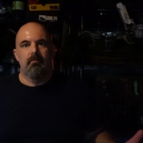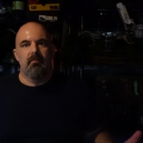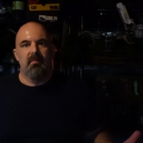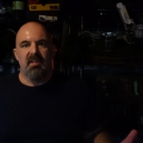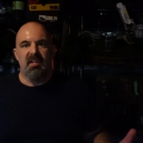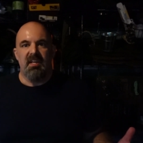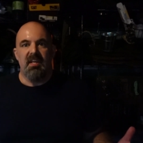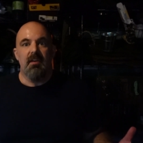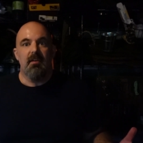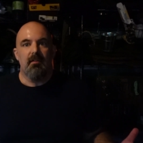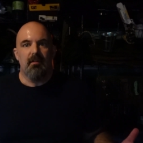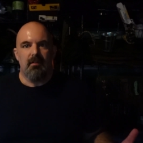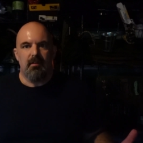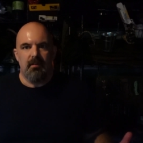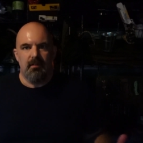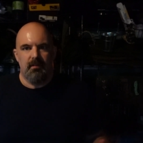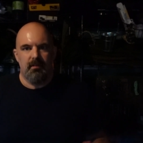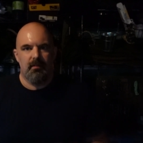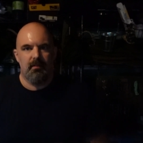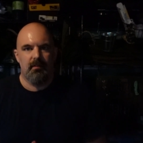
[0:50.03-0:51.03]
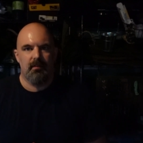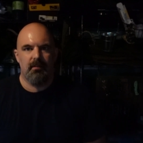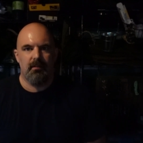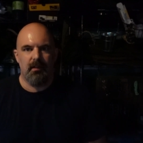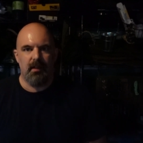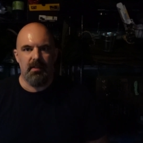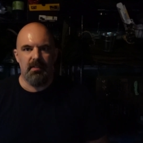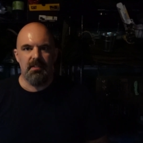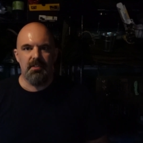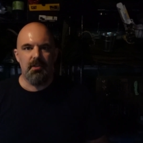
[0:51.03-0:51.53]
gear.
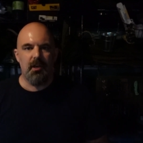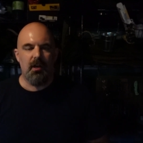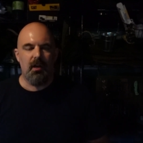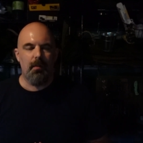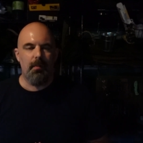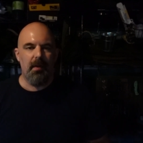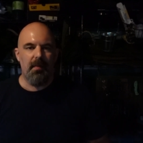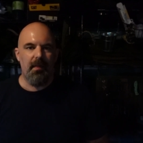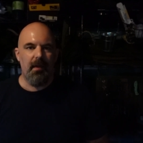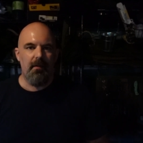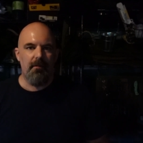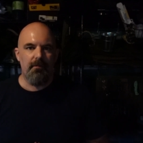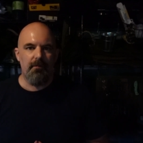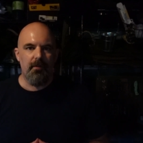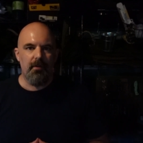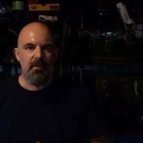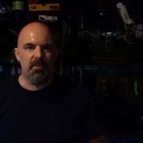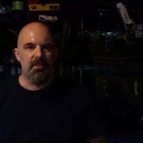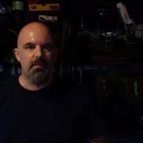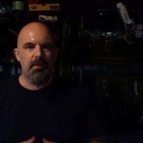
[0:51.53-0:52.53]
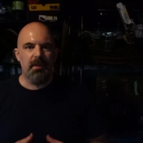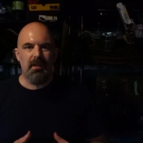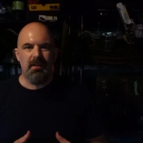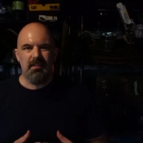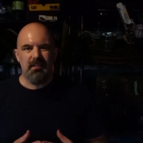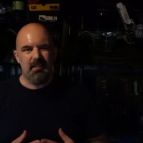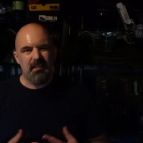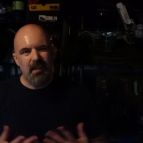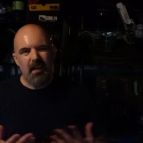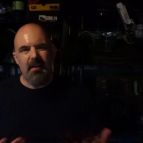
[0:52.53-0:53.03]
Let's talk about that first because
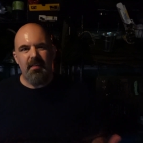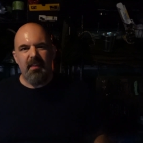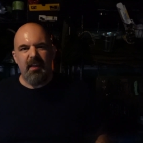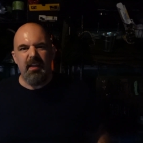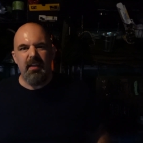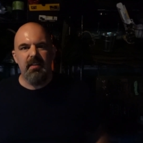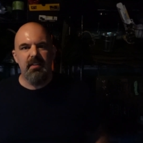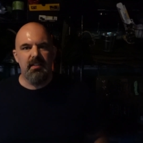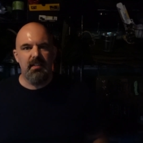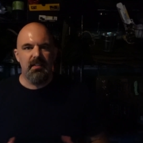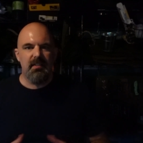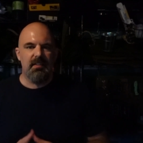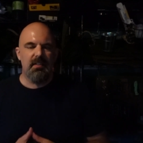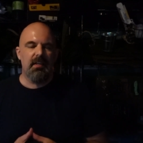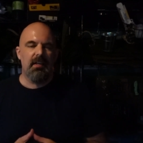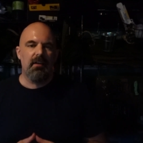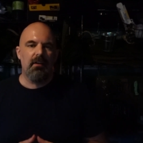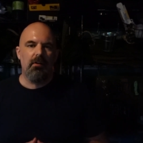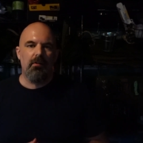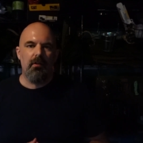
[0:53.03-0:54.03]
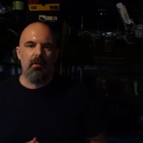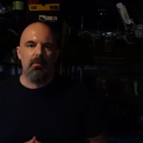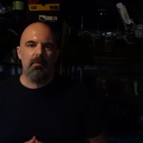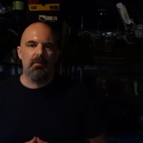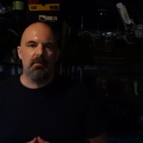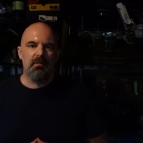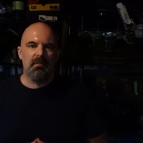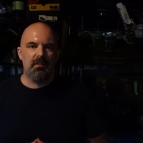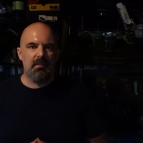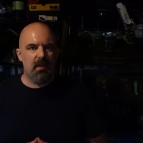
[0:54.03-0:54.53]
it's kind of the easiest thing, although
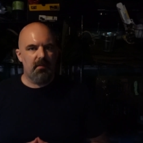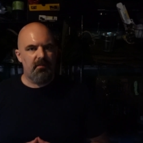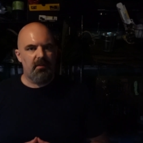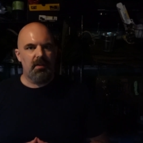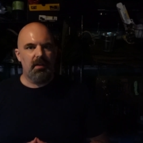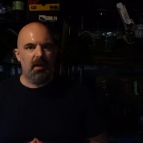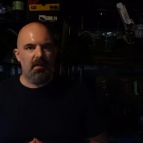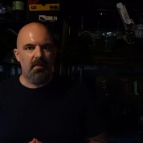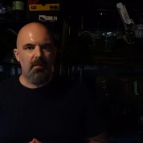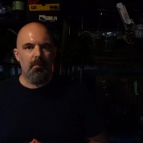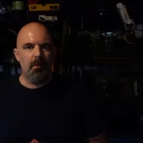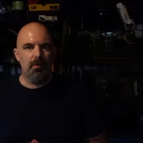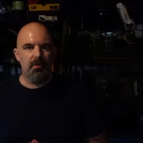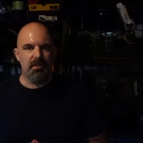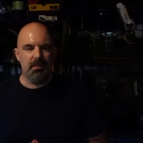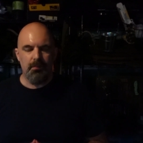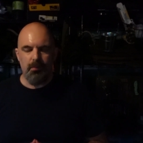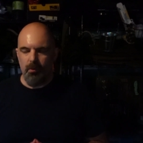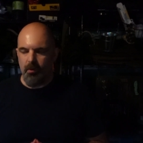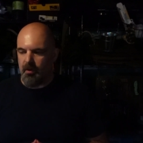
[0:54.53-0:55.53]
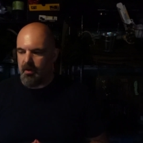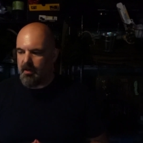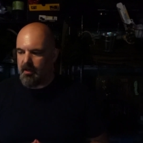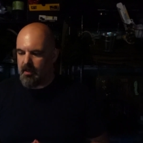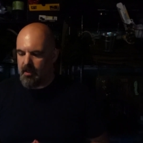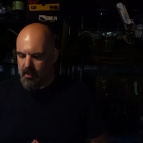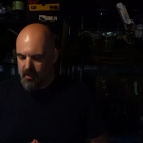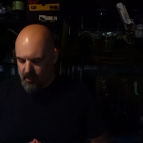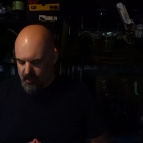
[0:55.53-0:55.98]
definitely not the most important.